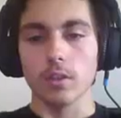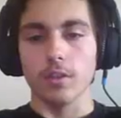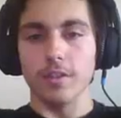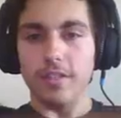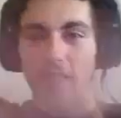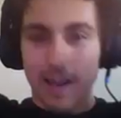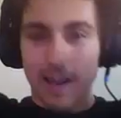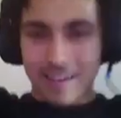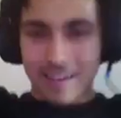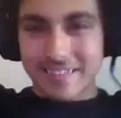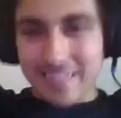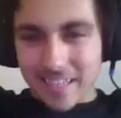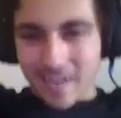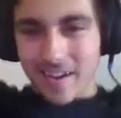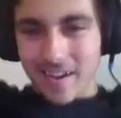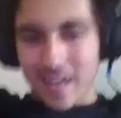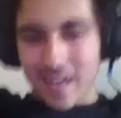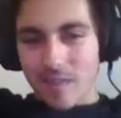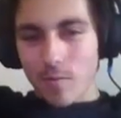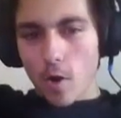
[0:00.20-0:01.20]
Yo, how's
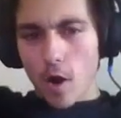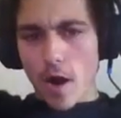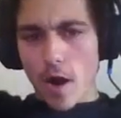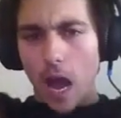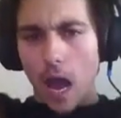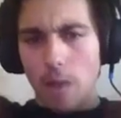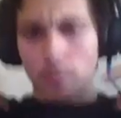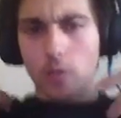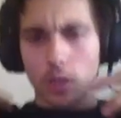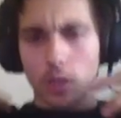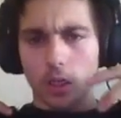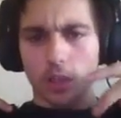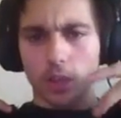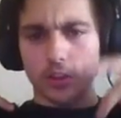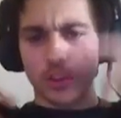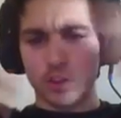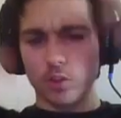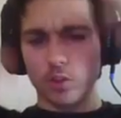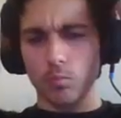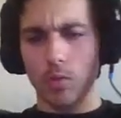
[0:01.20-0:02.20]
again everyone? I'm
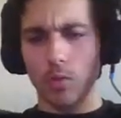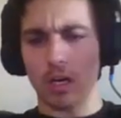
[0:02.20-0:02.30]
Colossus and